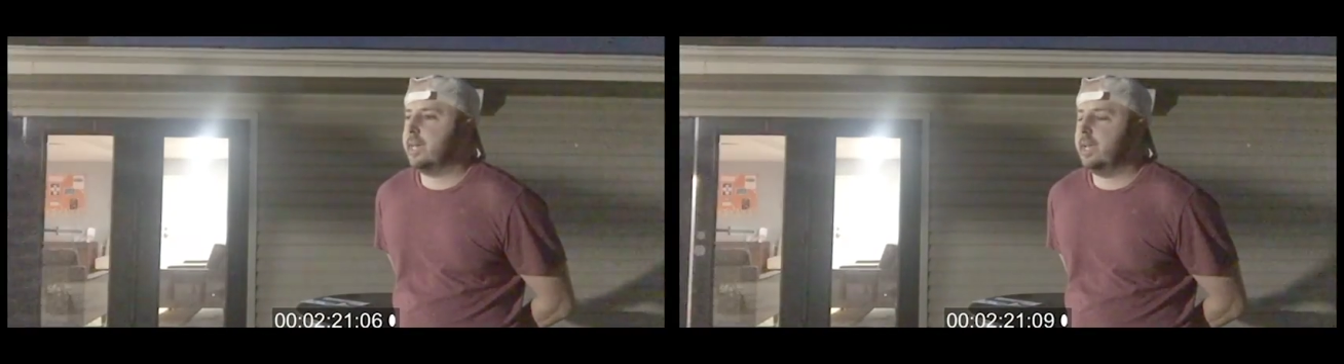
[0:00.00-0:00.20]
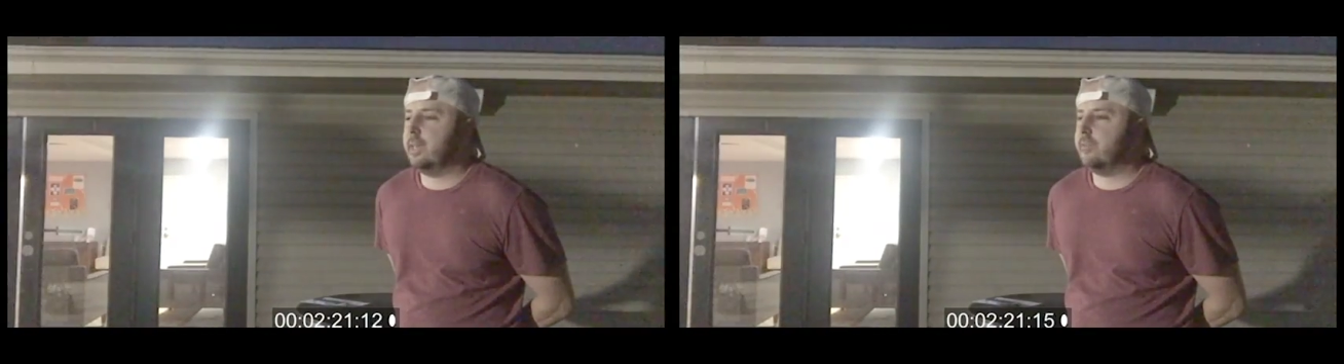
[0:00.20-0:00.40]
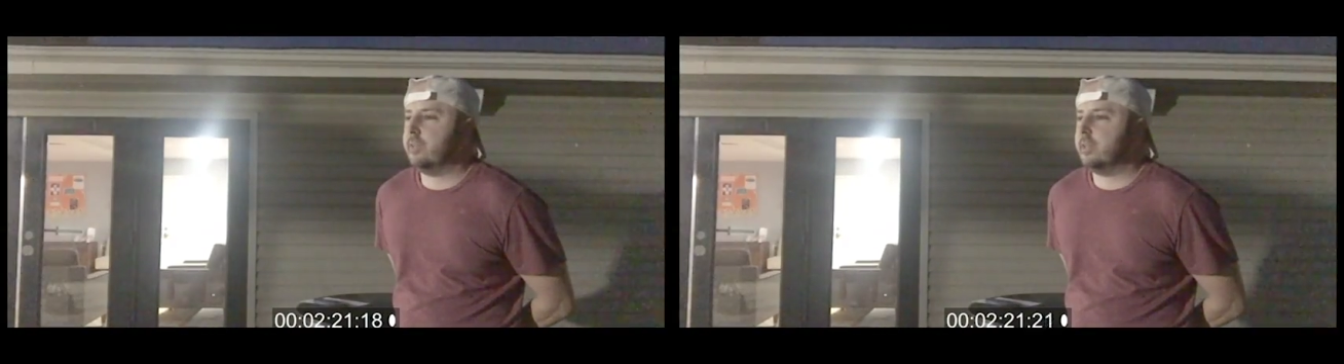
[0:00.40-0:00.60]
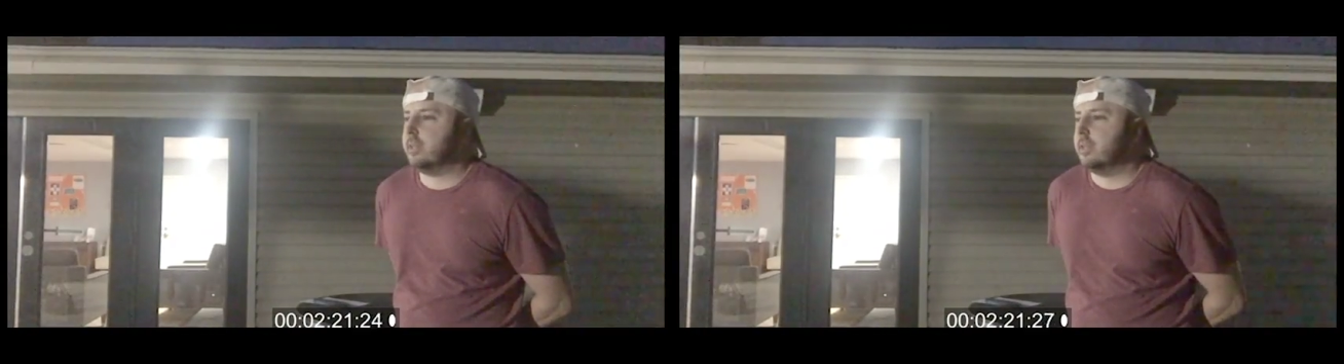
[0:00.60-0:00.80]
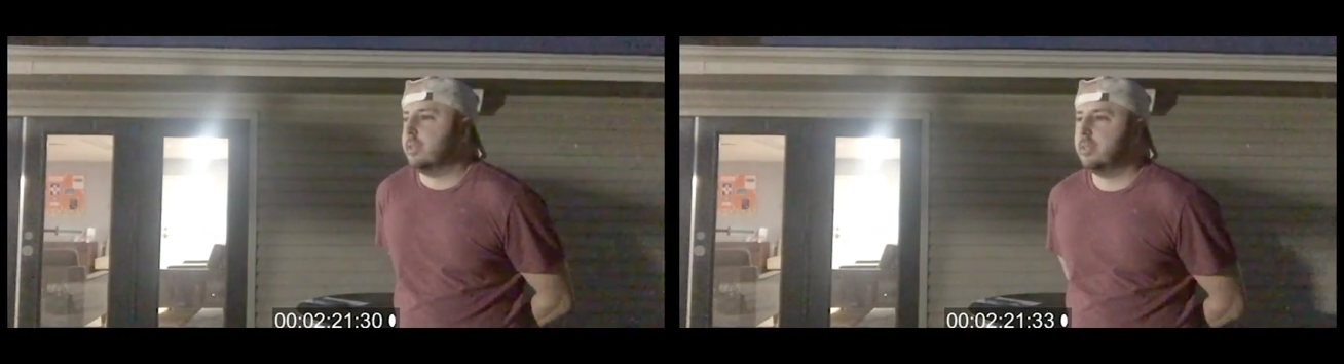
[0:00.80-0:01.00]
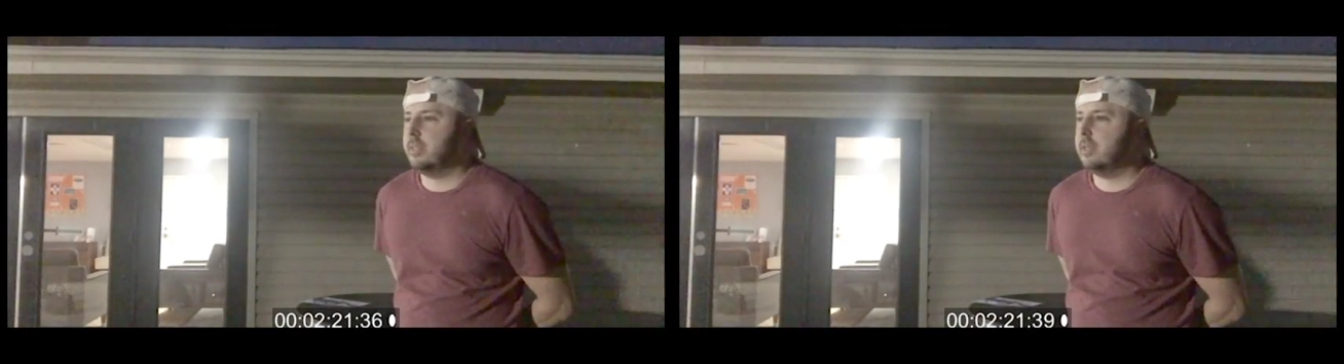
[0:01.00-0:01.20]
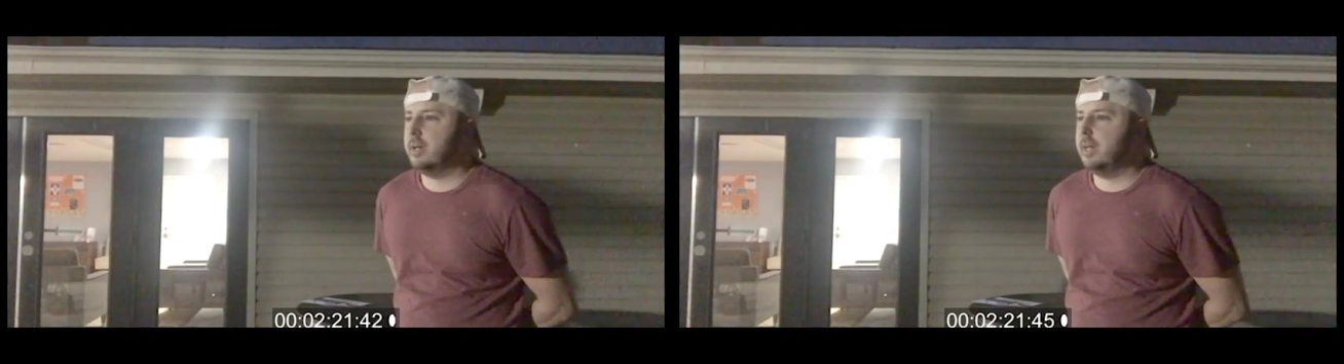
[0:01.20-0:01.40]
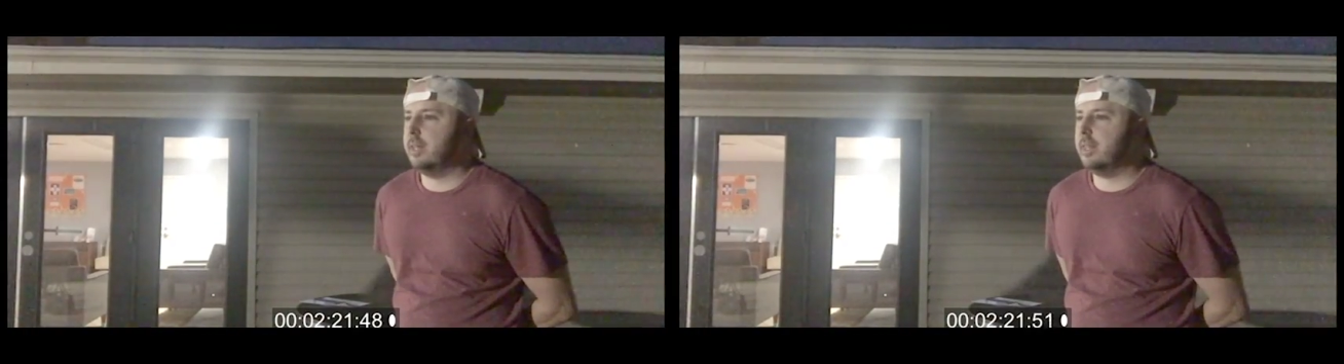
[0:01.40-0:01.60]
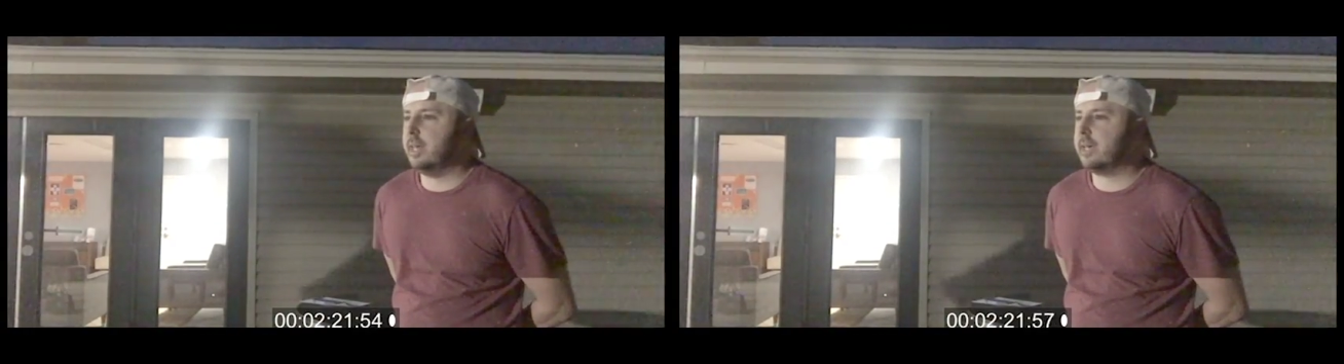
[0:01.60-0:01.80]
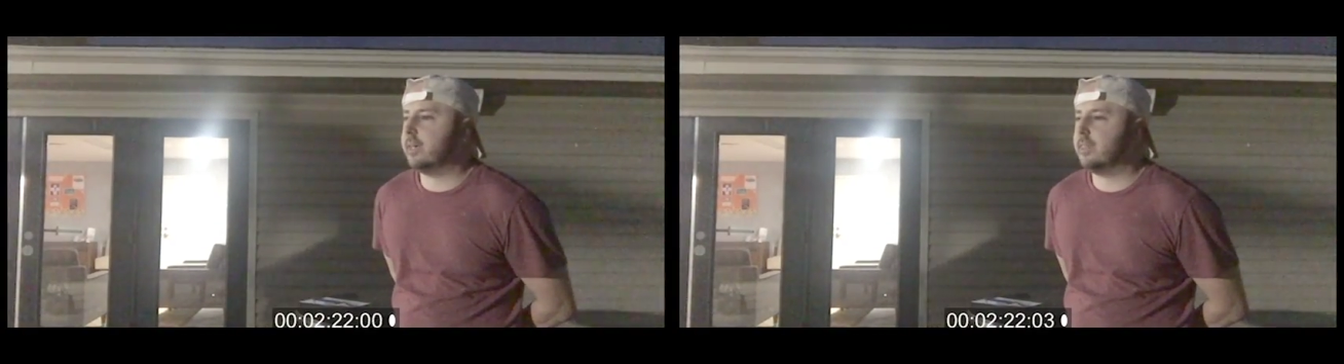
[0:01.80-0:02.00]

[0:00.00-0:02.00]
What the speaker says: can't even, like,